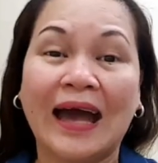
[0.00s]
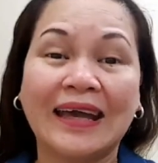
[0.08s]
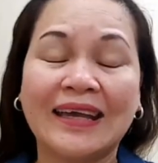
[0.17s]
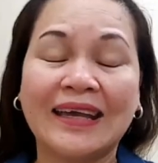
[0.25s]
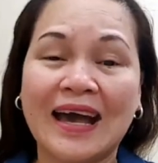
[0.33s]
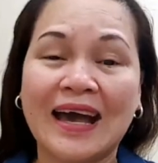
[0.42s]

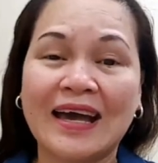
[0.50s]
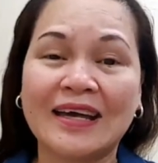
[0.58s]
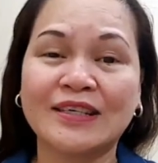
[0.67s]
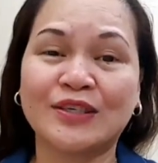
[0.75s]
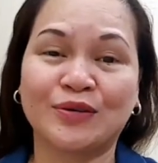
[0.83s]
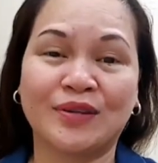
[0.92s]
Hi
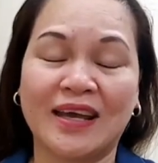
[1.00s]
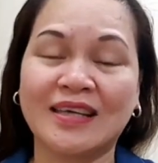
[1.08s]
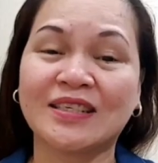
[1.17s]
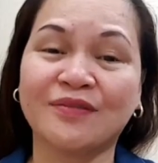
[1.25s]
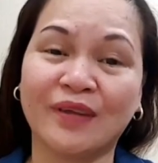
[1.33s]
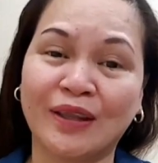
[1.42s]
guys,
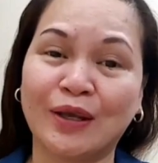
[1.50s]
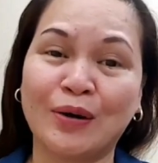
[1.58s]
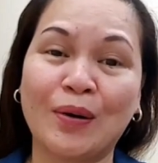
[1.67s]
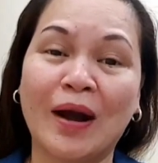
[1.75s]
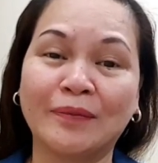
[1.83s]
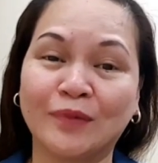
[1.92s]
today's
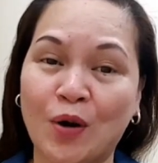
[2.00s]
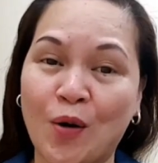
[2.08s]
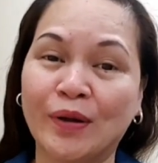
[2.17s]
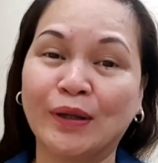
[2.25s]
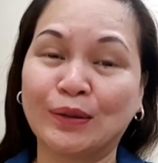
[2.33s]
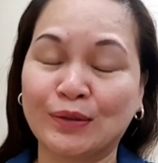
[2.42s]
video, I'm
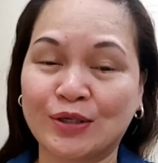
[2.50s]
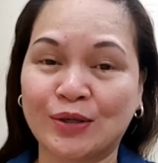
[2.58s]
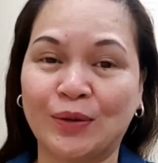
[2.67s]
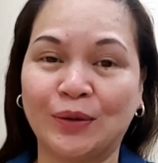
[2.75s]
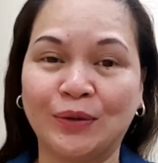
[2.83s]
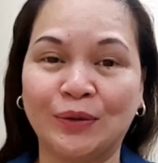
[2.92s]
going to
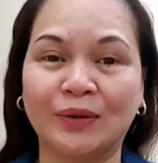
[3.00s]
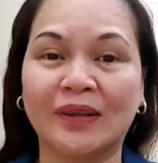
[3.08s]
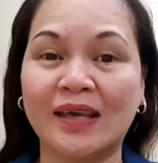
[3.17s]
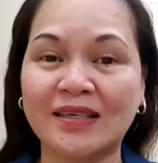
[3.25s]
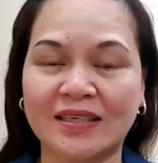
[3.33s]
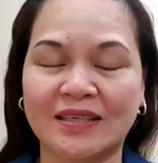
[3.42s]
show
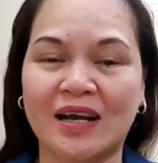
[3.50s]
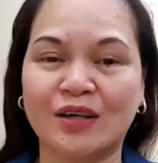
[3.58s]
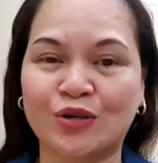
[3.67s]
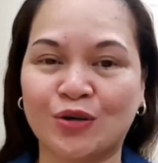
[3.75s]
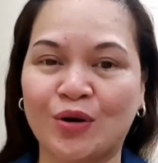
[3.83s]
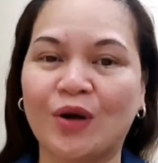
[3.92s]
you the
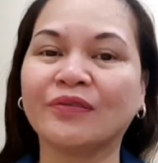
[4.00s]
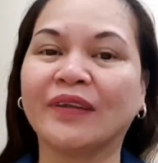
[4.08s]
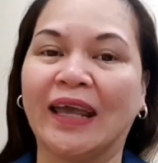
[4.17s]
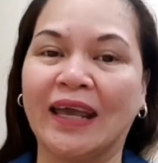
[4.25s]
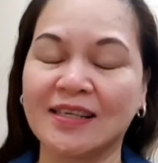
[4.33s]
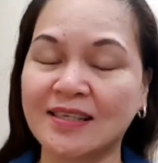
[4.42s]
structure
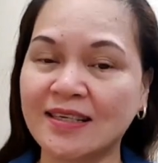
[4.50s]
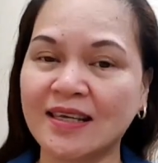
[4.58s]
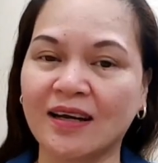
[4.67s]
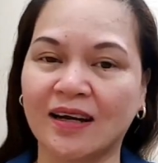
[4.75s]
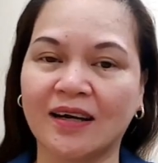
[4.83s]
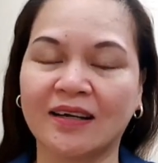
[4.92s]
of the
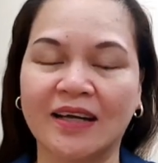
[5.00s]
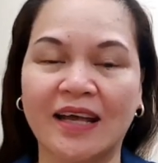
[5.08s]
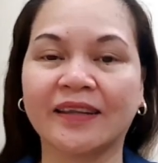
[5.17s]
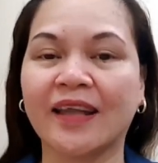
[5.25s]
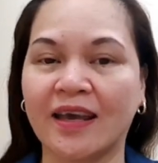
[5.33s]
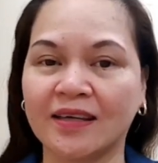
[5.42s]
NCR
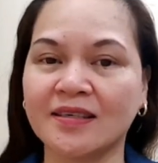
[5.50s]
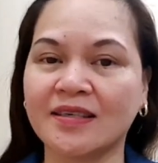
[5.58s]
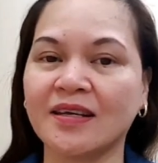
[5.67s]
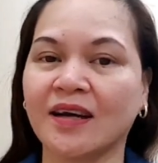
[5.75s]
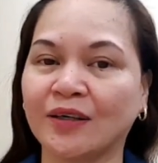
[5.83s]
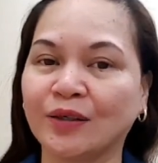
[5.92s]
and the
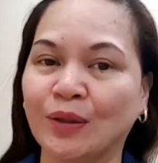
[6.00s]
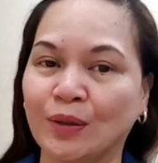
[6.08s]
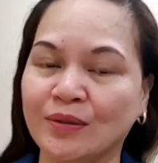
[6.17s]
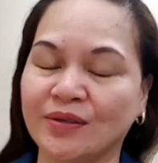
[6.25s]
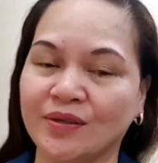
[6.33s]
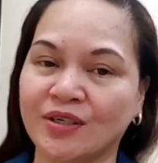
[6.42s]
NCR
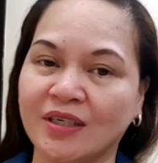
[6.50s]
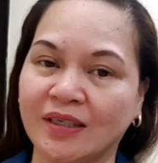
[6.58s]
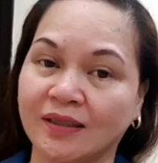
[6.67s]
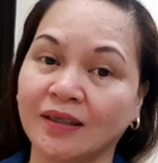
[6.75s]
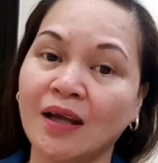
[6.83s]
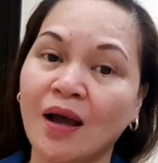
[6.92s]
closure
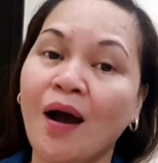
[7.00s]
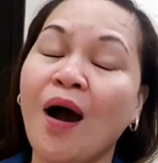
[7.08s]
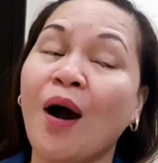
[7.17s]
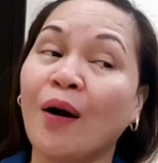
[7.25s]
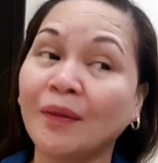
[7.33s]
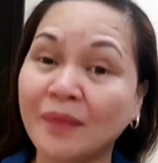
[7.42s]
sheet.
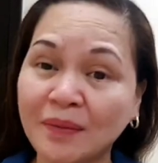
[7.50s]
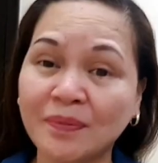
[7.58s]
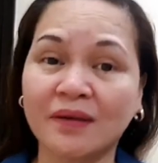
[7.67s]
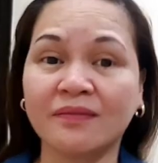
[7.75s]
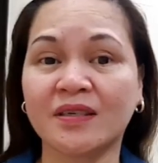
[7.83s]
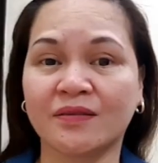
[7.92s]
On my
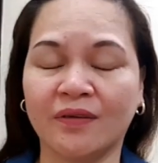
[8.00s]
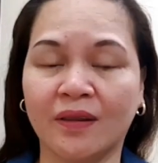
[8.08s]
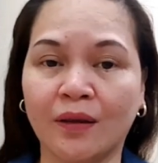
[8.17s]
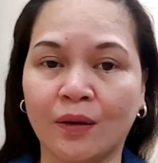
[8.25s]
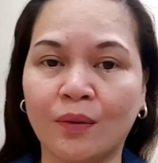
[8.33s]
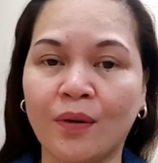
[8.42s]
previous
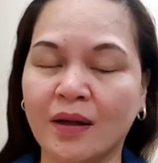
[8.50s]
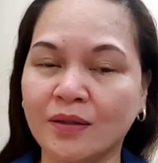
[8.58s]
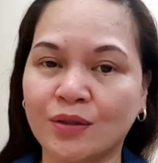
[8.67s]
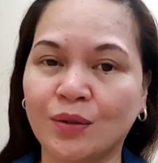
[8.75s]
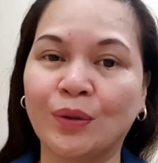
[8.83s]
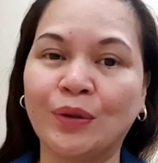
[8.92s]
video,
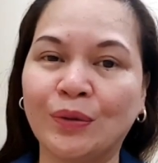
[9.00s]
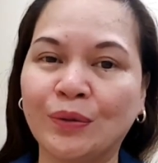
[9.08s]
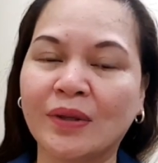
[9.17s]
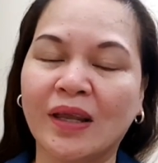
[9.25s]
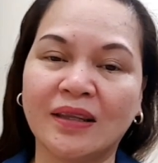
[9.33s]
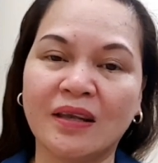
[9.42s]
I show
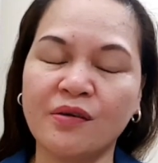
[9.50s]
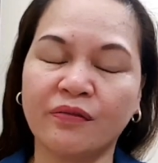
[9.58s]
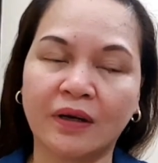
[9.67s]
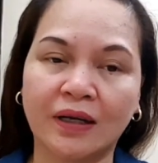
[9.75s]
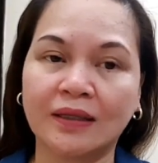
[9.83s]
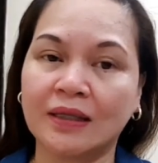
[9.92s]
you the
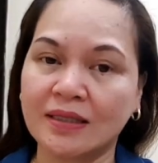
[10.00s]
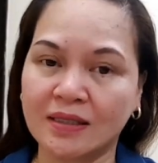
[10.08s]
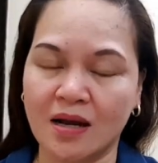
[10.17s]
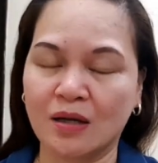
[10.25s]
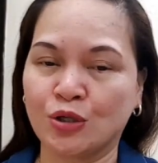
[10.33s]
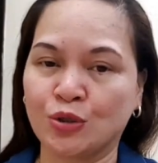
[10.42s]
different
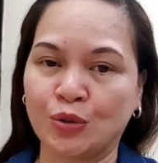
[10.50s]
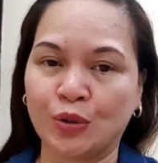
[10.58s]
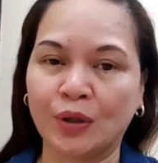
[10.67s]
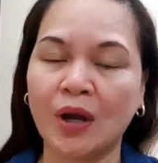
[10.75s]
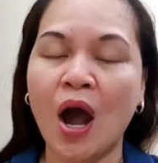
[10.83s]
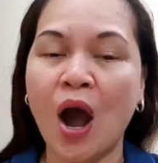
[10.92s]

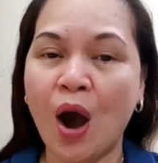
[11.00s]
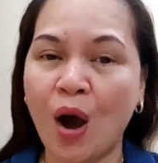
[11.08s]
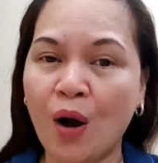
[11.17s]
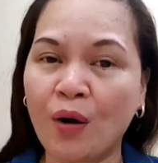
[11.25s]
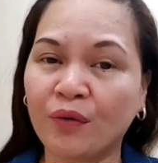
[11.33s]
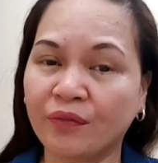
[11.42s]
structure
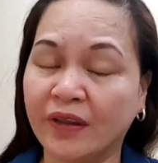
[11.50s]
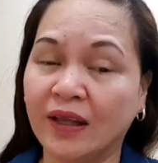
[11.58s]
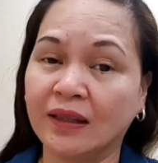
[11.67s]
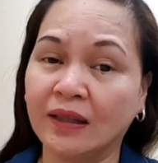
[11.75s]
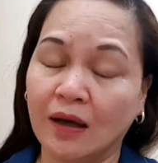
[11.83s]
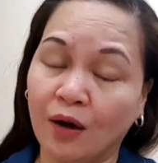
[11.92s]
of
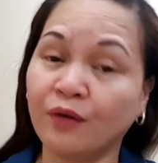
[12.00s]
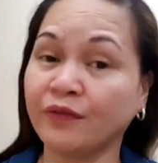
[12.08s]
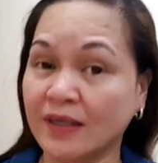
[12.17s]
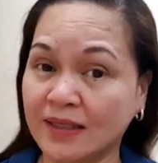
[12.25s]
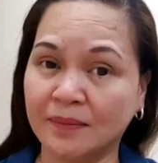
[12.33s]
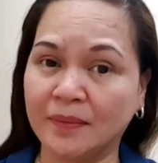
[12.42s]
the
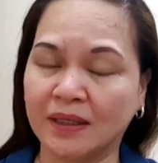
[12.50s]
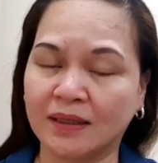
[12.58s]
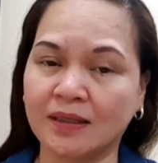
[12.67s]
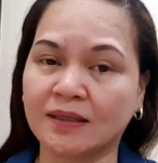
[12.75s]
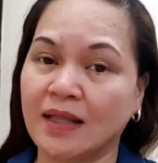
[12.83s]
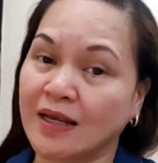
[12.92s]

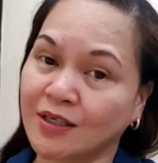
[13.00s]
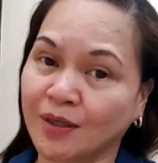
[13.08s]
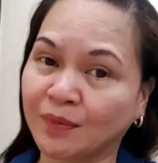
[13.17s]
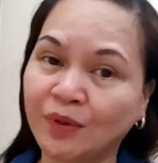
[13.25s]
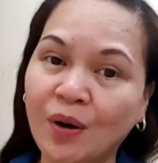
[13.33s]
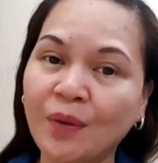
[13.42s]
submittals, like
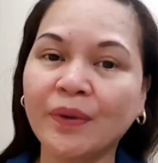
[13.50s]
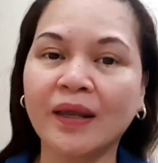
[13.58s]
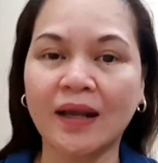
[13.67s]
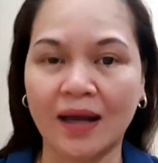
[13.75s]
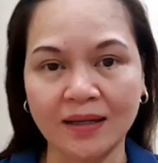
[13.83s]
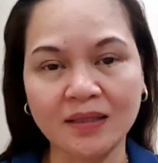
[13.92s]
shop
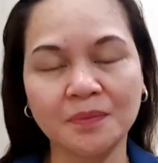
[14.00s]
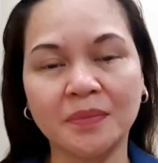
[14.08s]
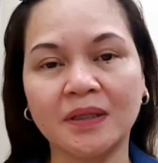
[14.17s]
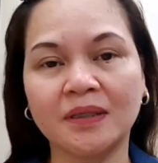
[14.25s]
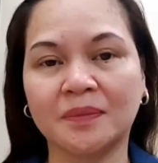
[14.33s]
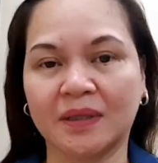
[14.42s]
drawing,
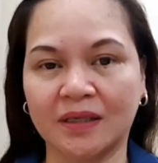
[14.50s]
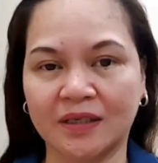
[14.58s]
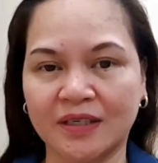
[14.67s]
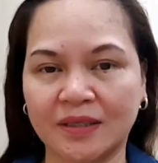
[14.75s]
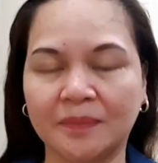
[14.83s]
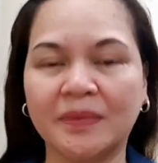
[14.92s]
as-built,
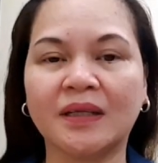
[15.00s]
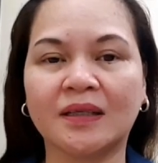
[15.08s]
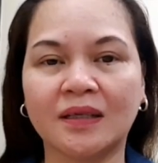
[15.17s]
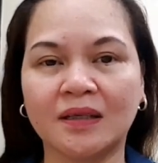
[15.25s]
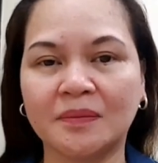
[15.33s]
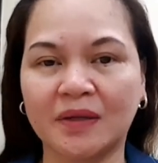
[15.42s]
material
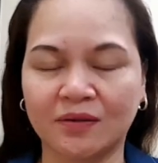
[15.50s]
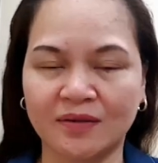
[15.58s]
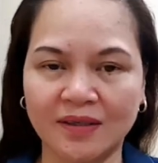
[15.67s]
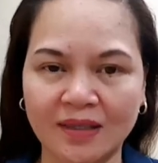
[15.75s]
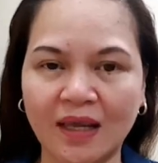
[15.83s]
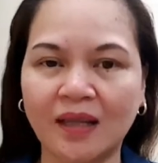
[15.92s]
submittal,
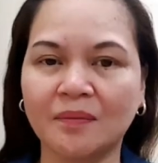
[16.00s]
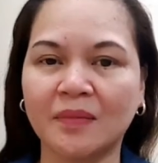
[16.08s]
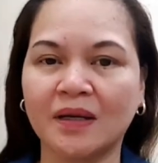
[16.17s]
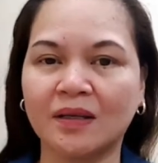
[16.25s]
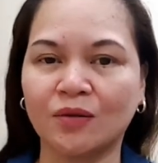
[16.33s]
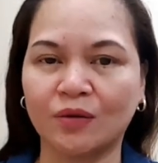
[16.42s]
method
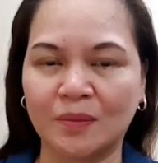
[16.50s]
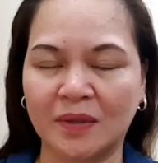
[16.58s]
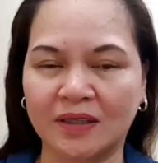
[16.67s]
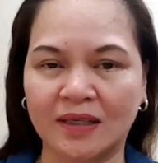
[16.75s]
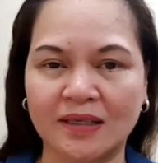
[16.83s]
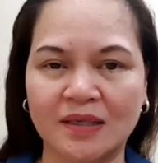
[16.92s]
statement,
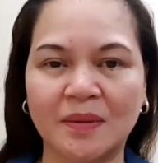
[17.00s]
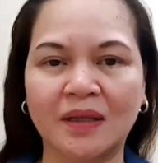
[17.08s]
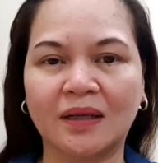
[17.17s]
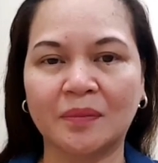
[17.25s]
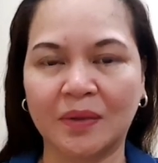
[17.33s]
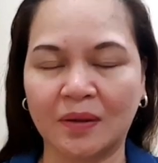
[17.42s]
document
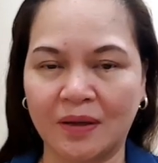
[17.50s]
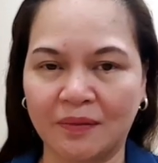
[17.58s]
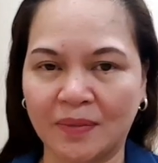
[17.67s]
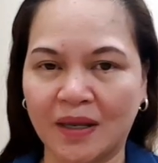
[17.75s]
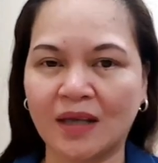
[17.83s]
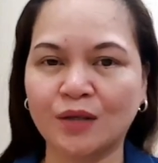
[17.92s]
transmittal,
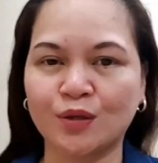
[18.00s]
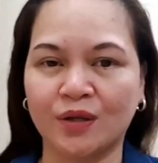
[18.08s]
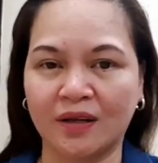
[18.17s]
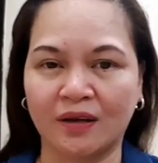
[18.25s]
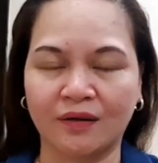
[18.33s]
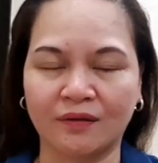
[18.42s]

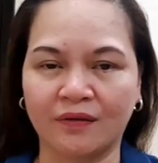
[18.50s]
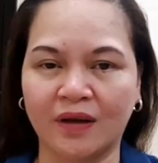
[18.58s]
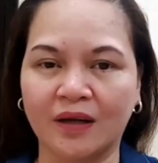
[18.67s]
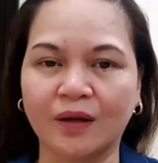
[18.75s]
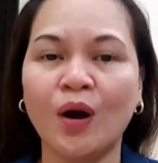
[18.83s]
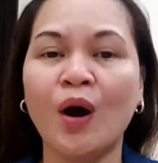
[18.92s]
pre-qualification, and
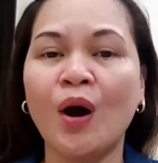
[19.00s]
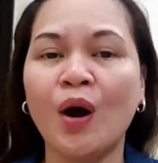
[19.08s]
RFI.